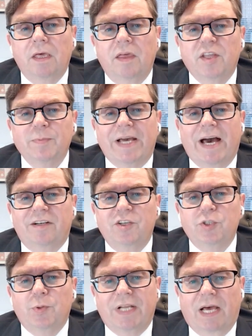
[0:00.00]
It is my honor
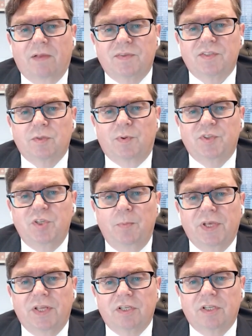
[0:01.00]
to announce the
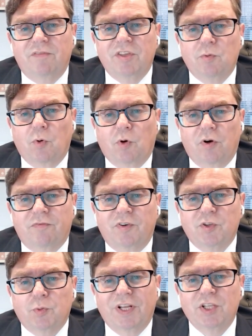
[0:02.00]
recipient of the award for
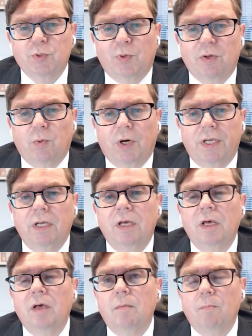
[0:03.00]
2021,
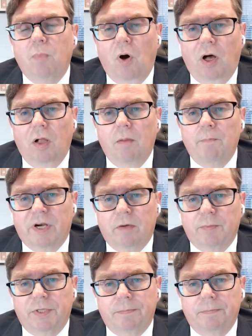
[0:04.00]
Paul
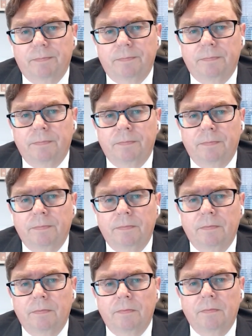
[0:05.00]
Merriman.
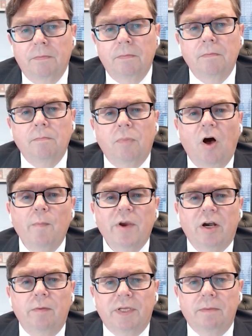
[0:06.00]
Paul
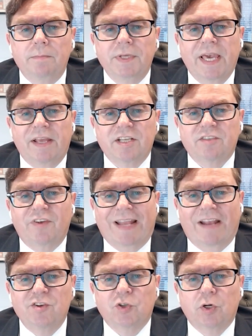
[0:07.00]
Merriman began his
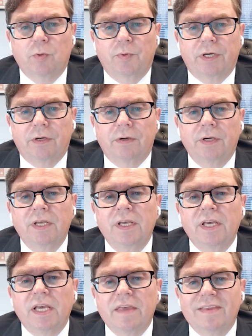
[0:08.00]
financial career
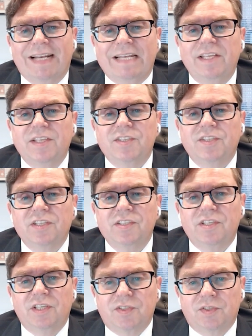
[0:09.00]
in the
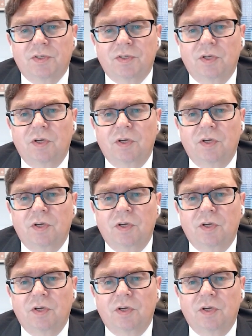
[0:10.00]
1960s,